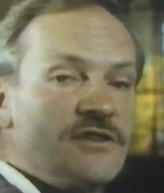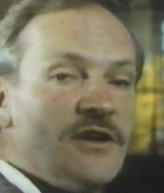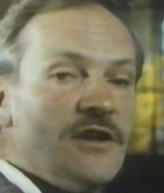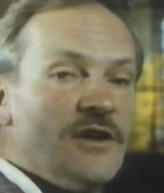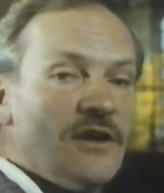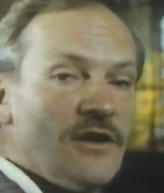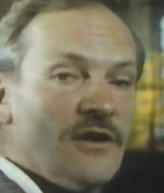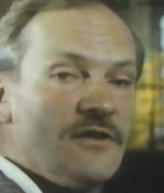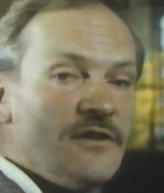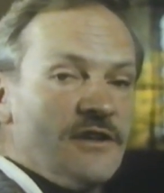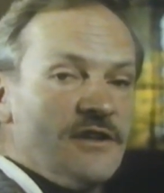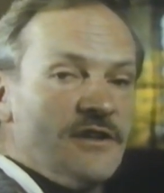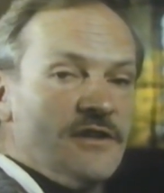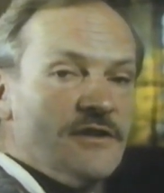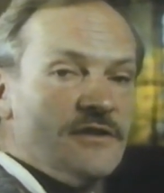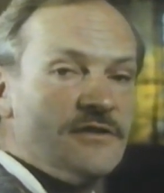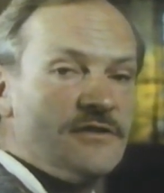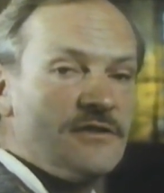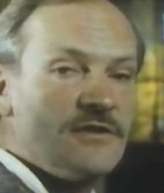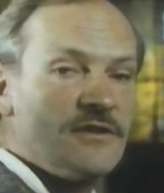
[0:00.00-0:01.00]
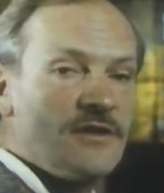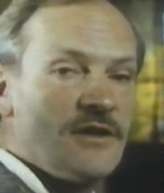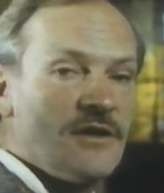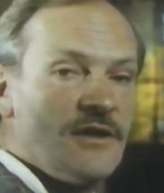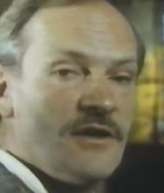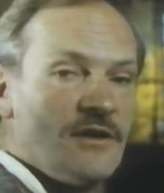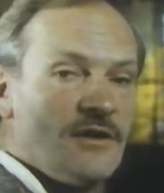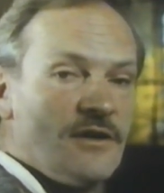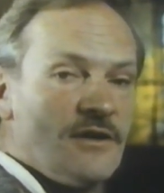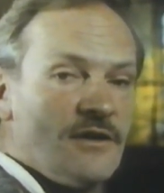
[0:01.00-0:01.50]
earth it is,
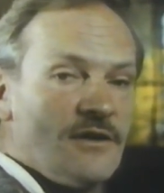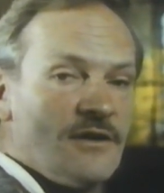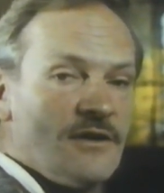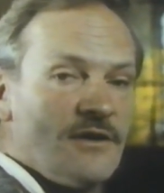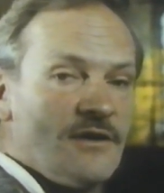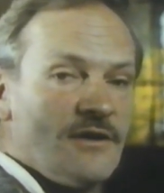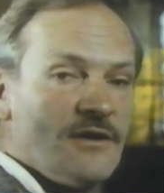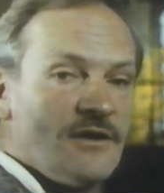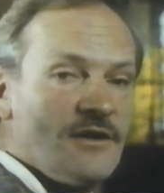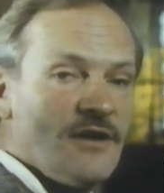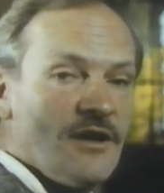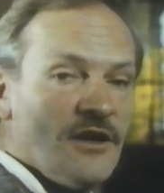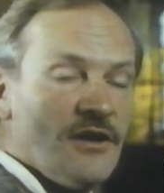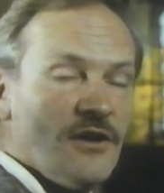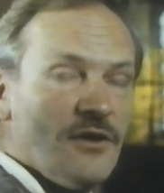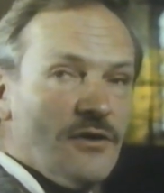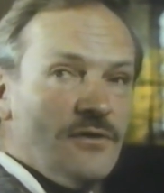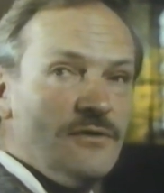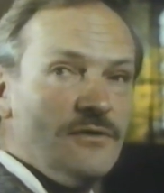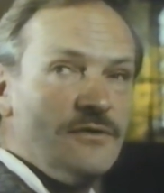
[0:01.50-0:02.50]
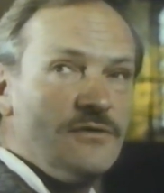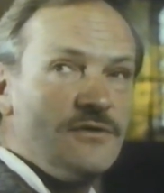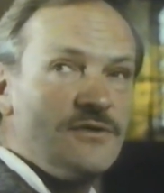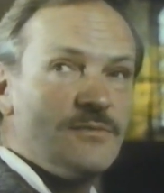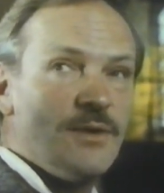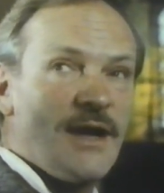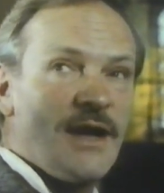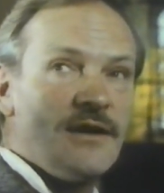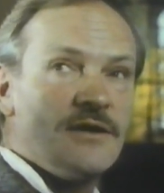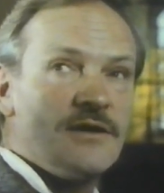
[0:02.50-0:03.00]
in whose
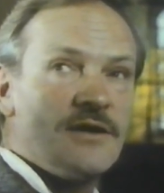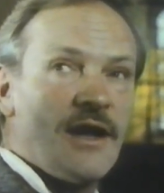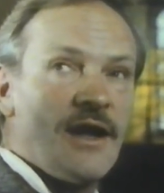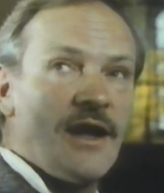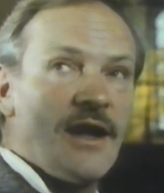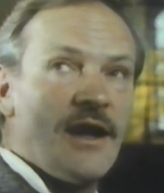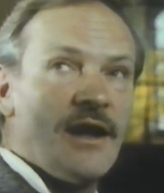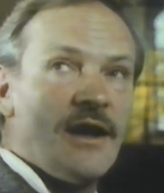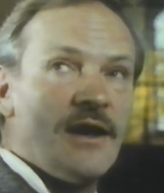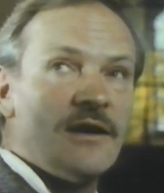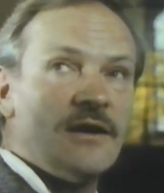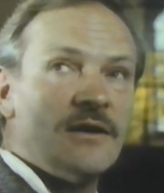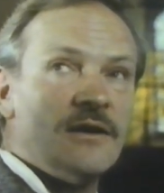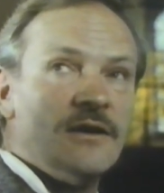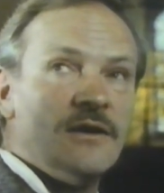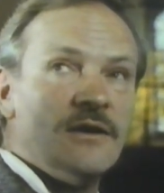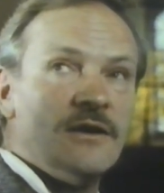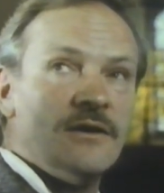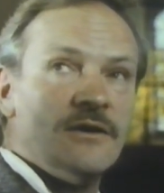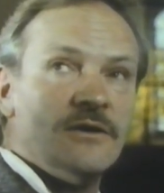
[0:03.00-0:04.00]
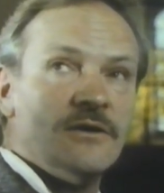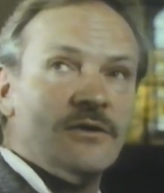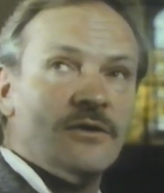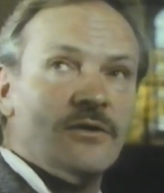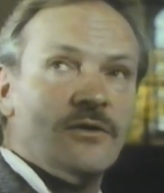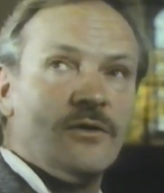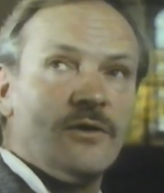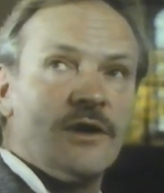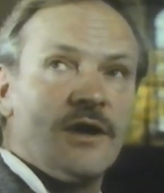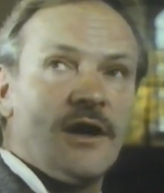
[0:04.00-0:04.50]
blent air
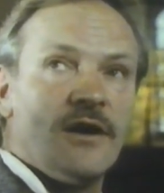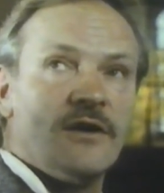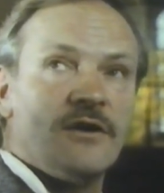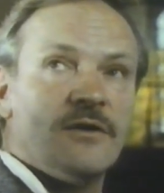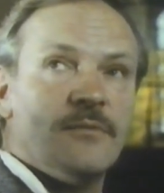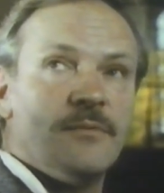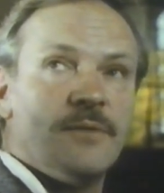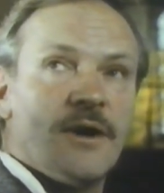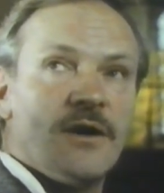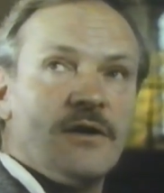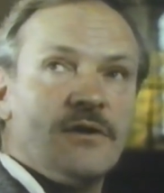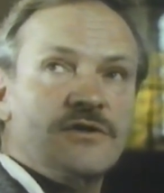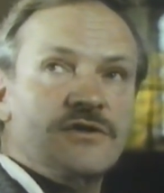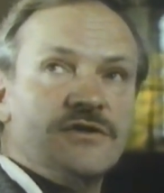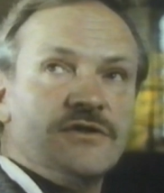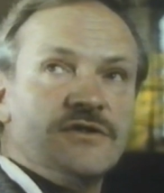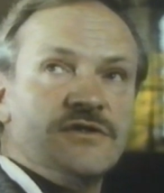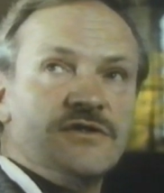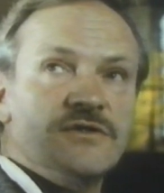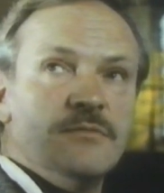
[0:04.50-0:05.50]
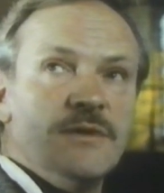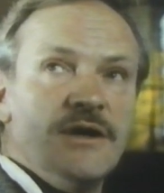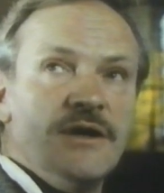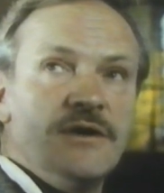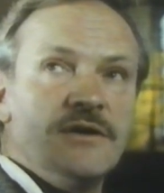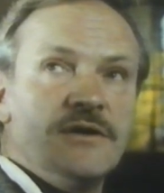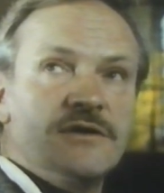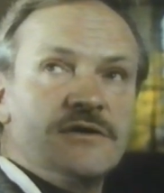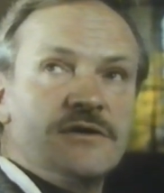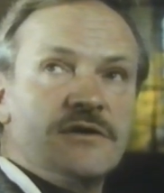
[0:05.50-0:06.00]
all our compulsions meet,
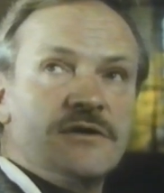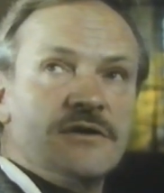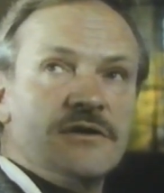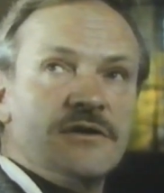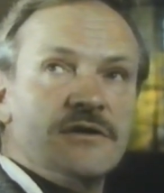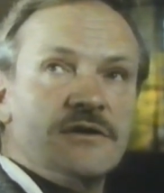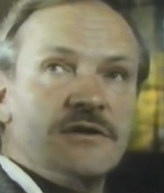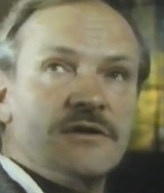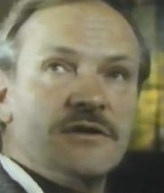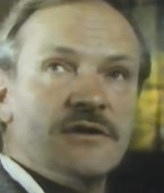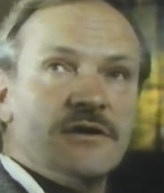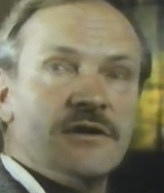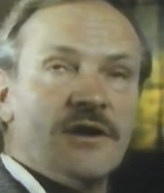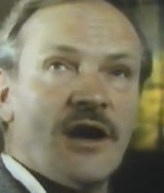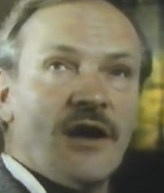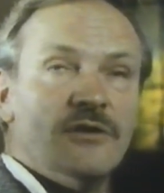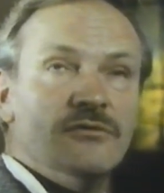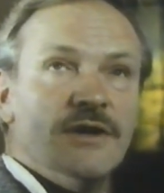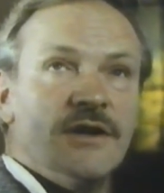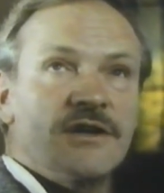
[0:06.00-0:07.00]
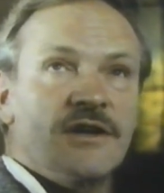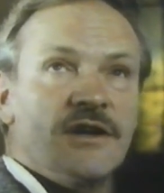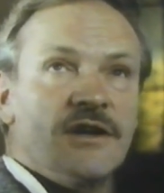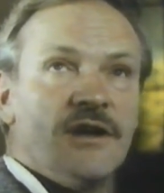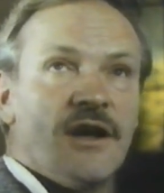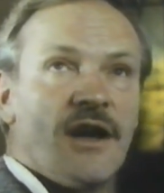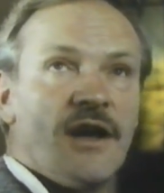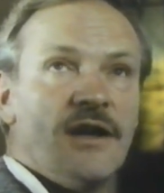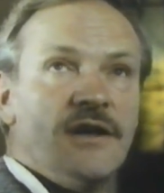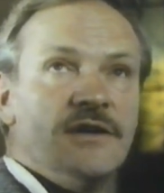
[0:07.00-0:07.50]
are
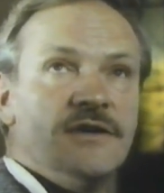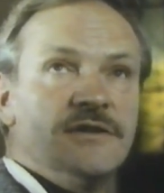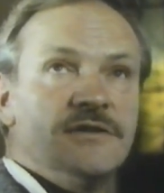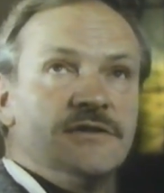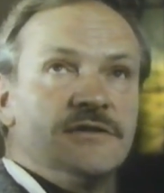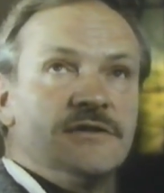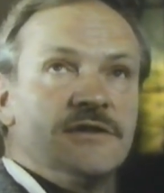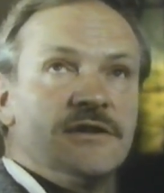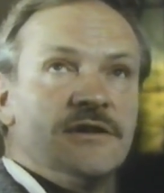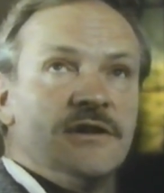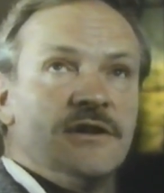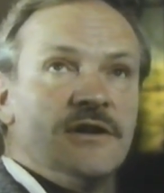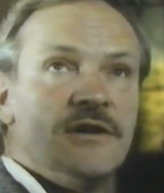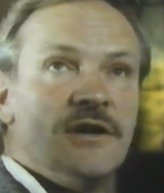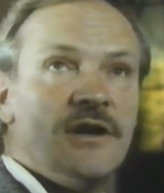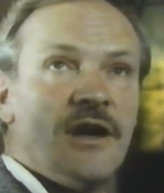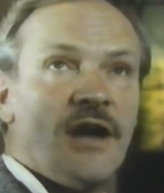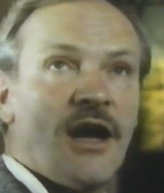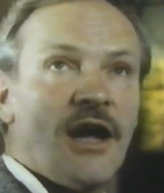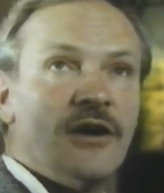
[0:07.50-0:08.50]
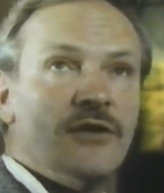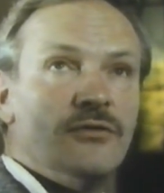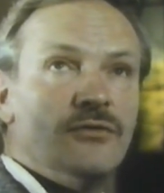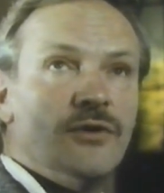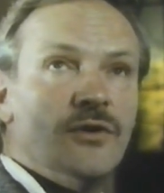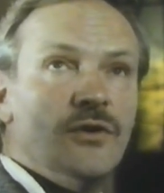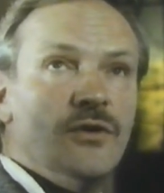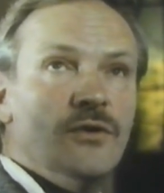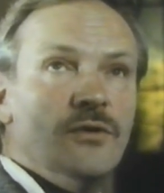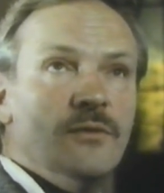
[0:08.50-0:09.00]
recognized and
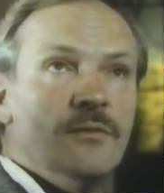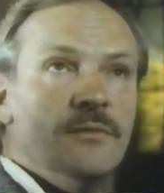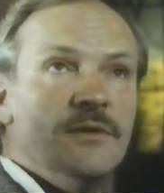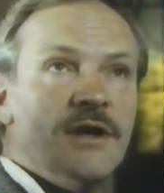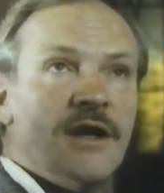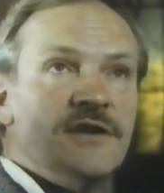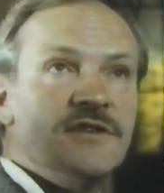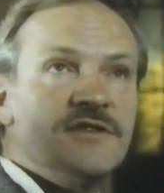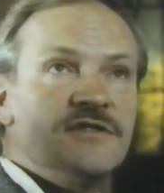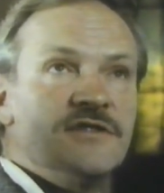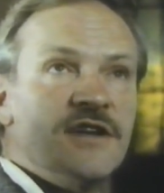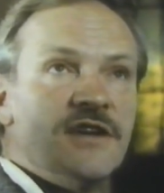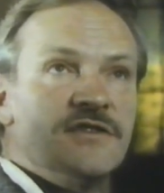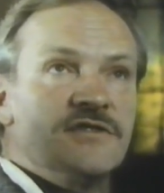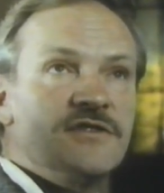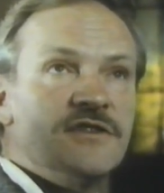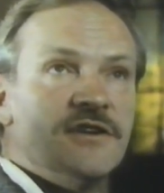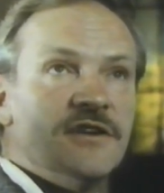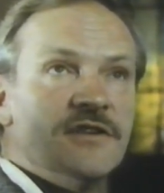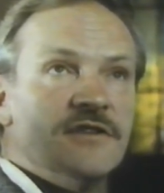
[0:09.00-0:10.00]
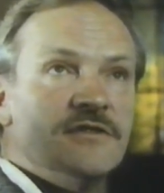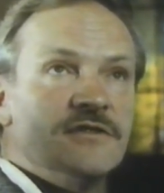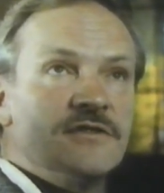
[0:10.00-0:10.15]
robed as destinies.